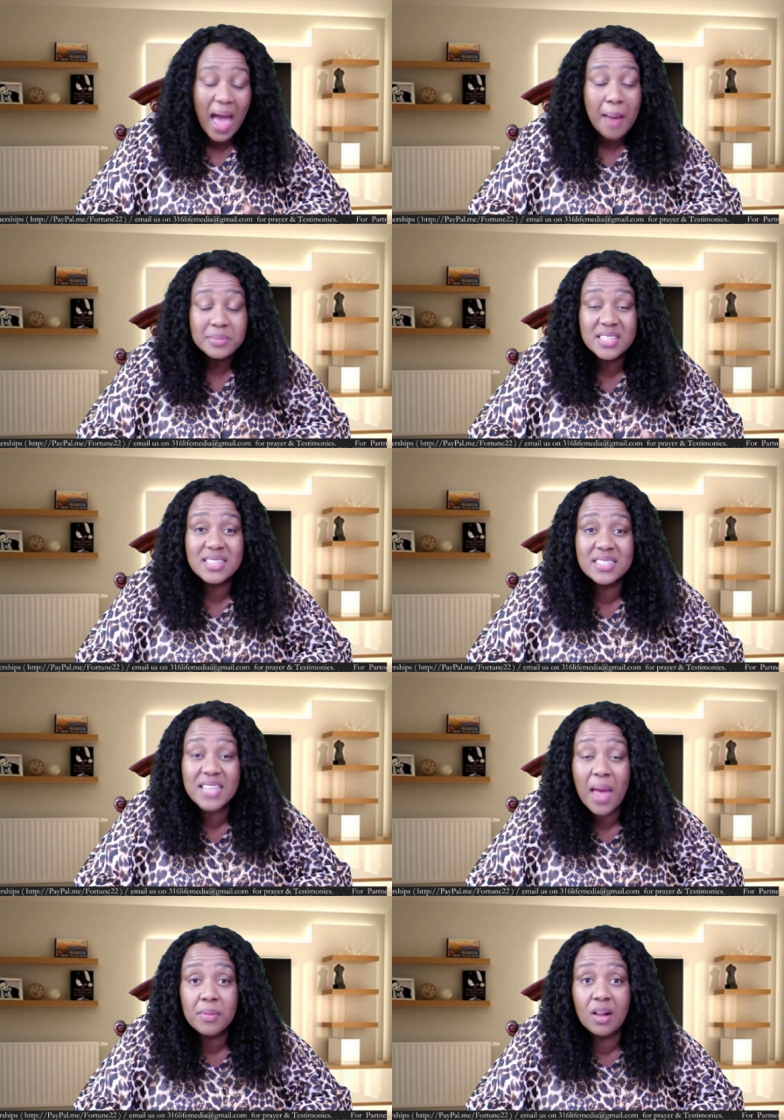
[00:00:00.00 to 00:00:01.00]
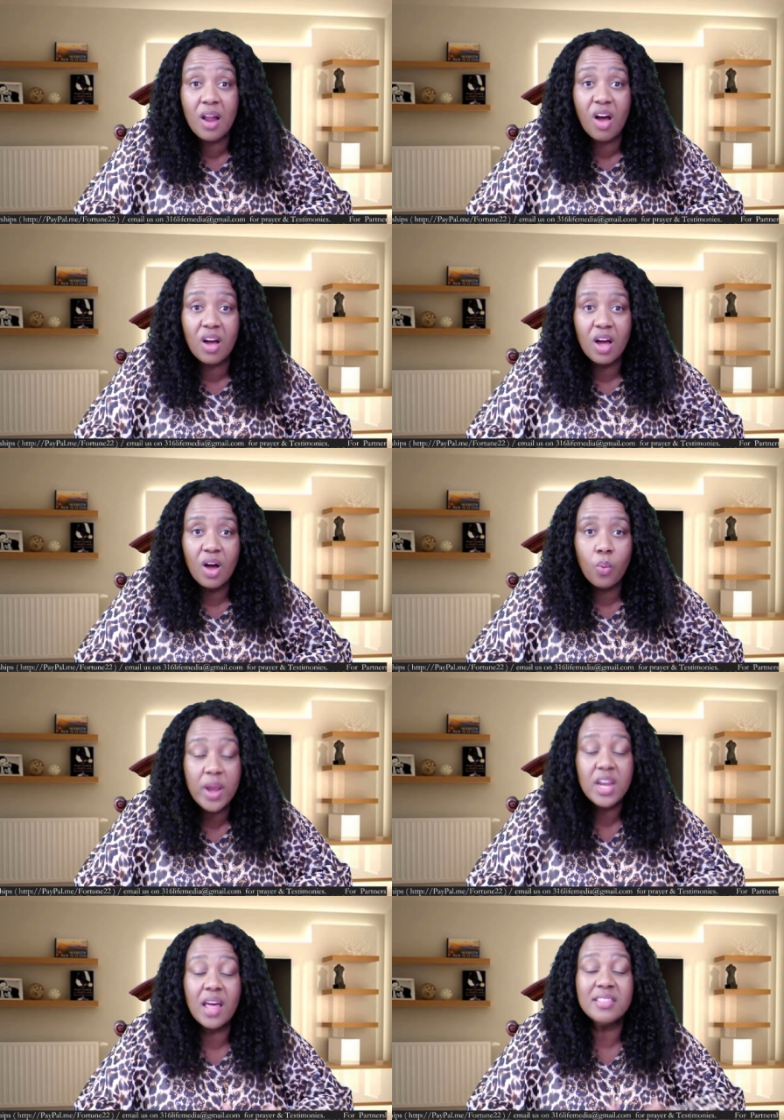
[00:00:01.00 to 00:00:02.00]
I'm just a time clock
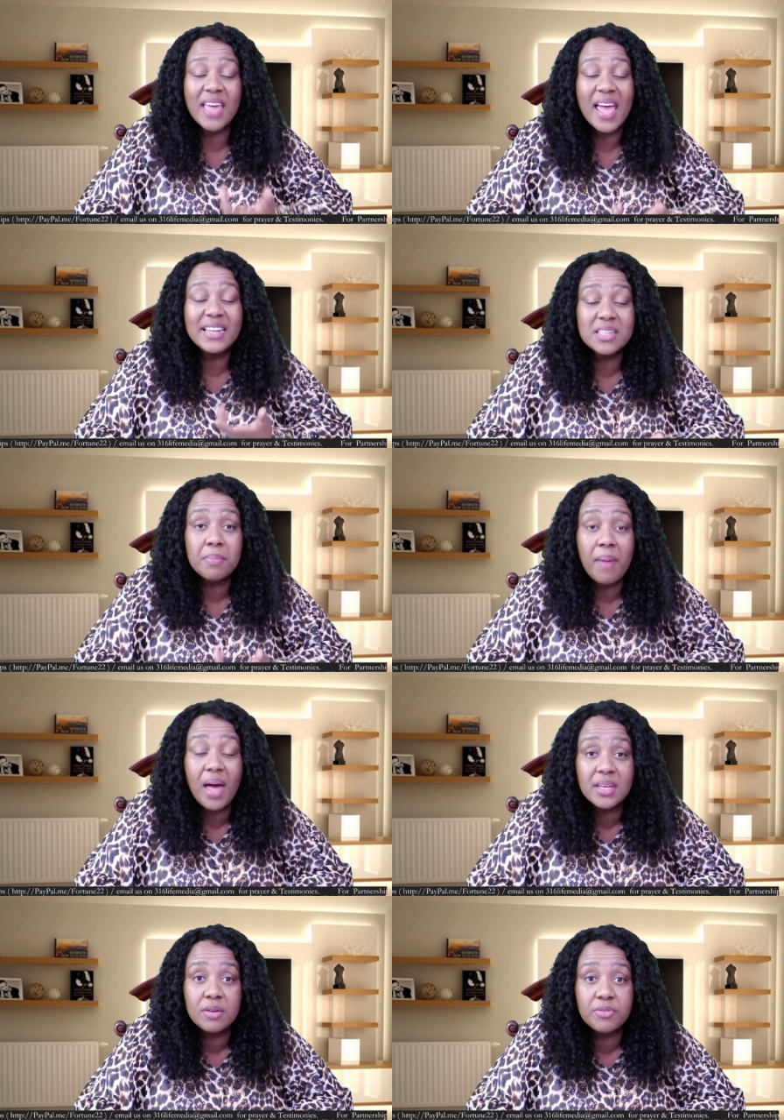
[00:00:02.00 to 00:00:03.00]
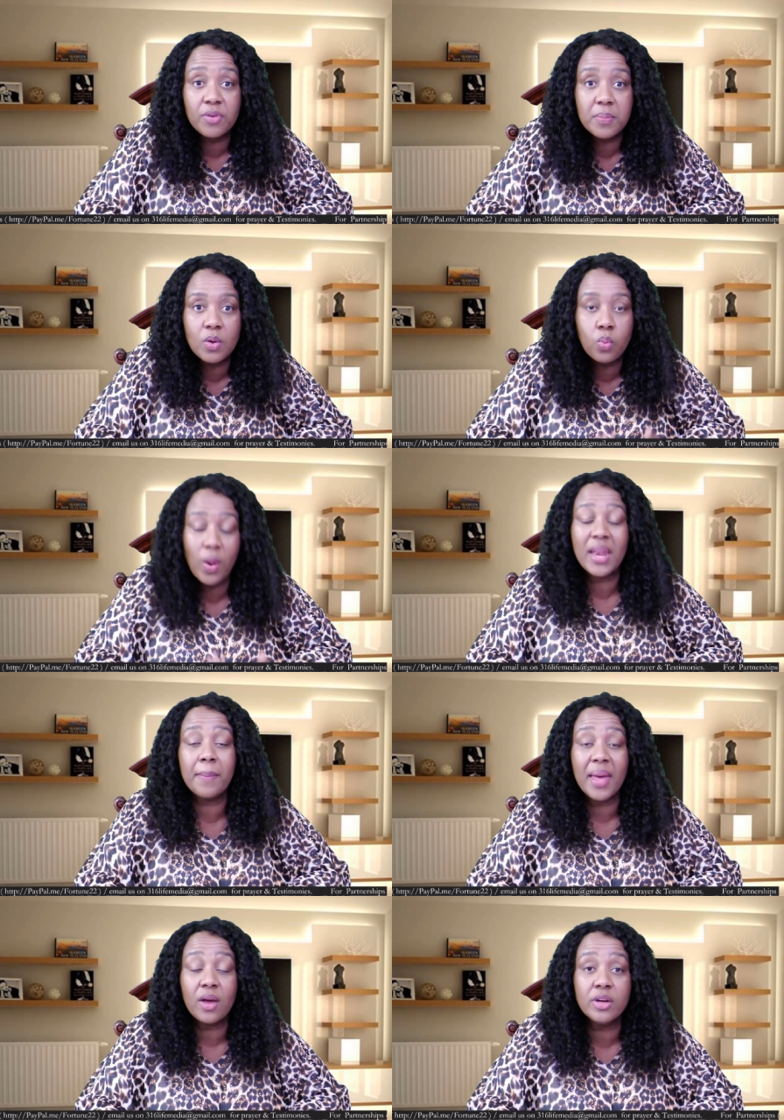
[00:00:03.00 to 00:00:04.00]
when they are demanding from me, when
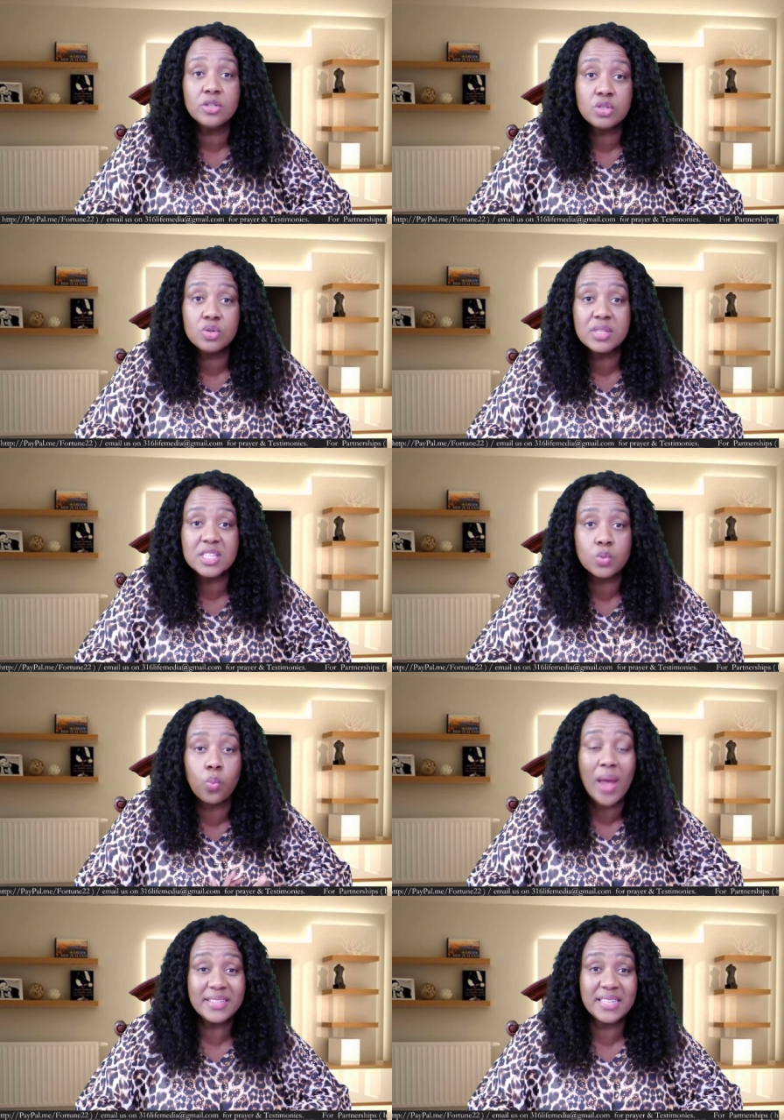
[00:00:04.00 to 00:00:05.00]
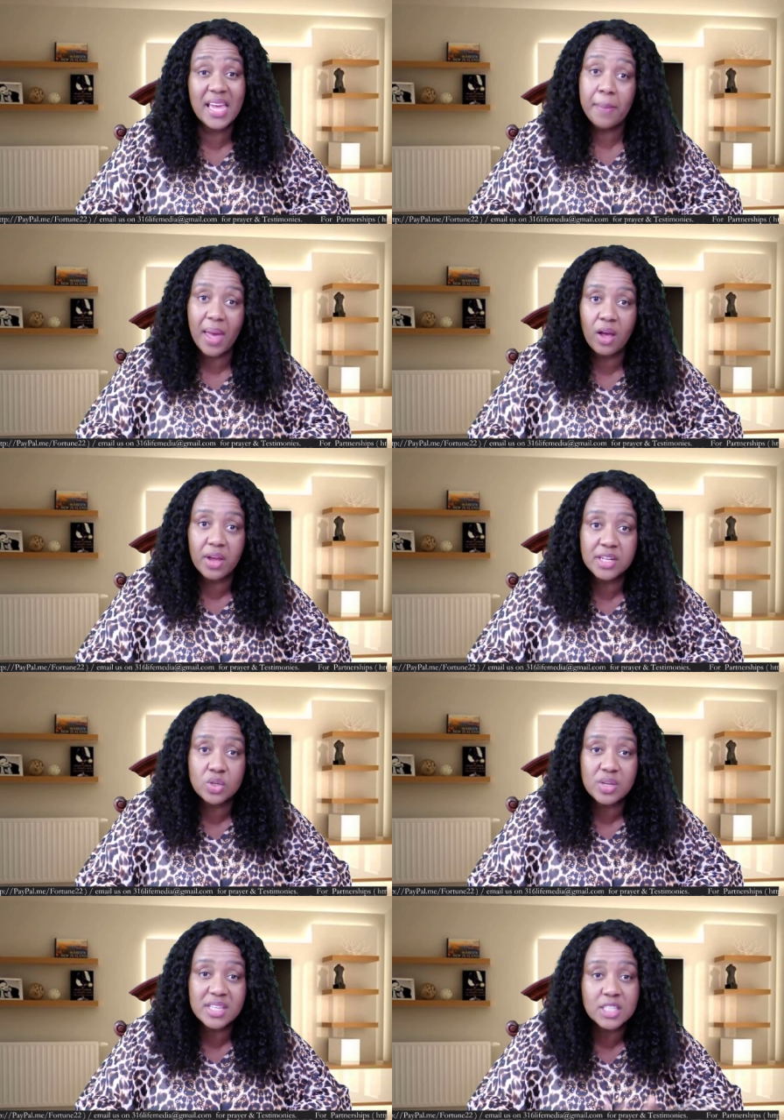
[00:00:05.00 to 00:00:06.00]
am I going to do this? What day am I going to
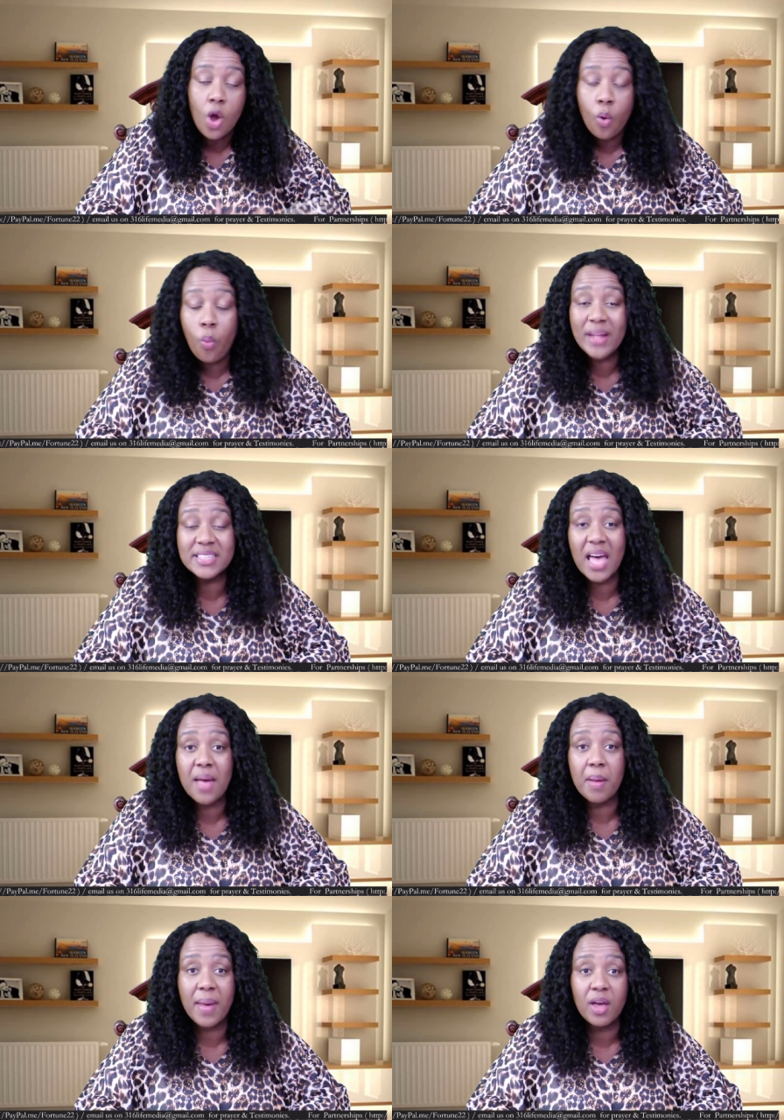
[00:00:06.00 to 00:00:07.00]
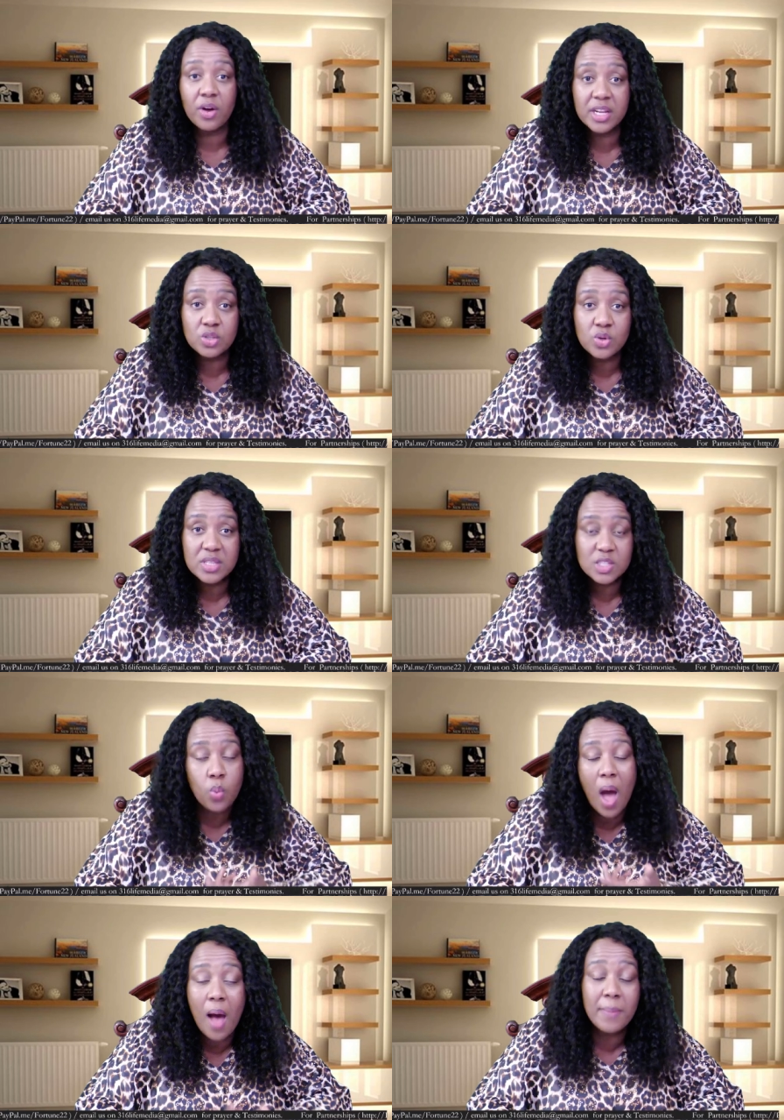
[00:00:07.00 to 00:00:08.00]
do this? What time am I going to do this?
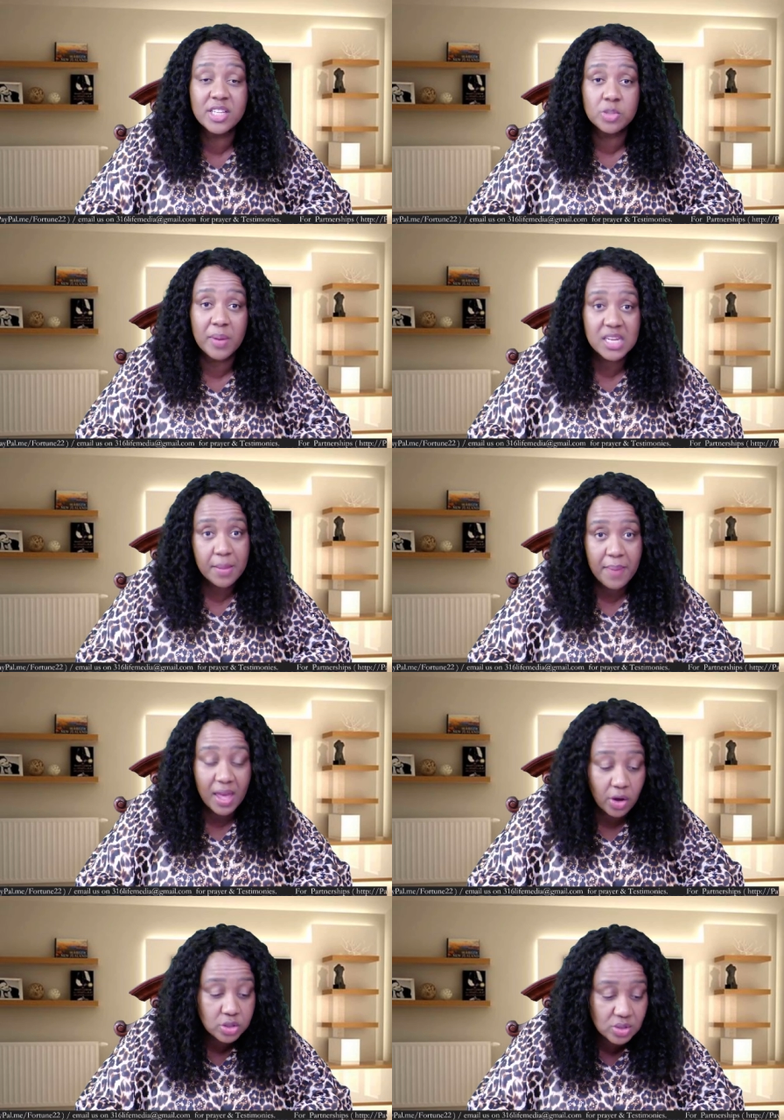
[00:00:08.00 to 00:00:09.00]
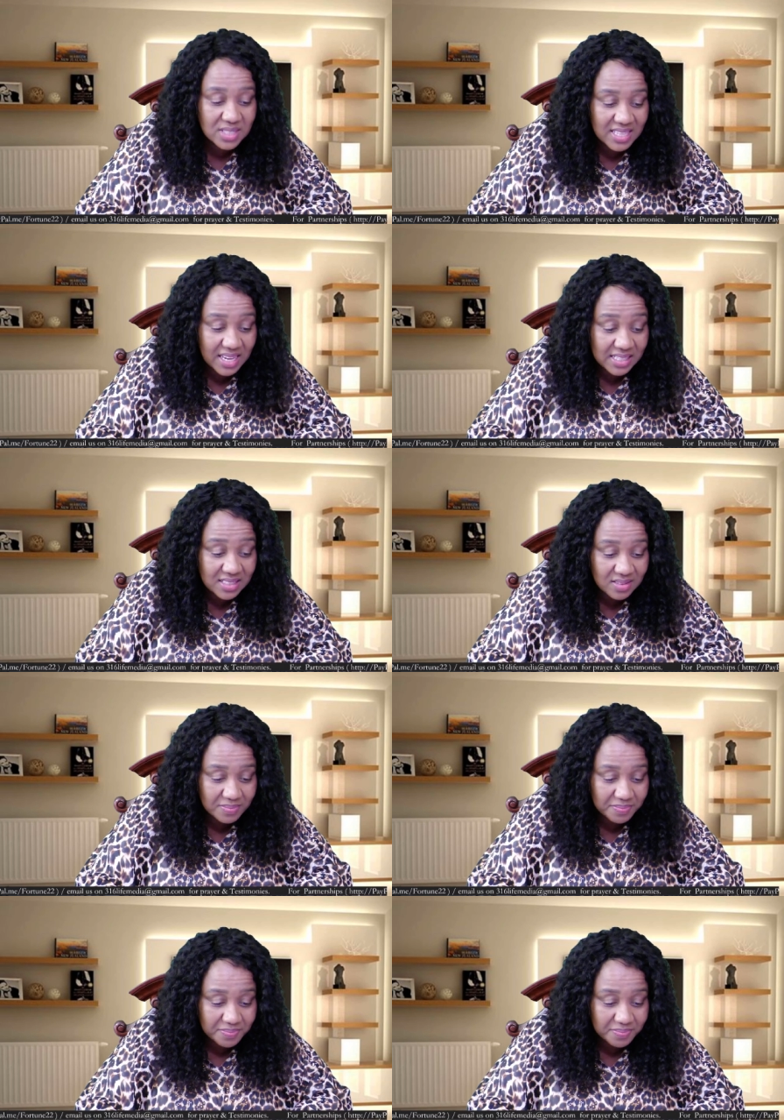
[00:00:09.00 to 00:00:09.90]
How much money am I going to send?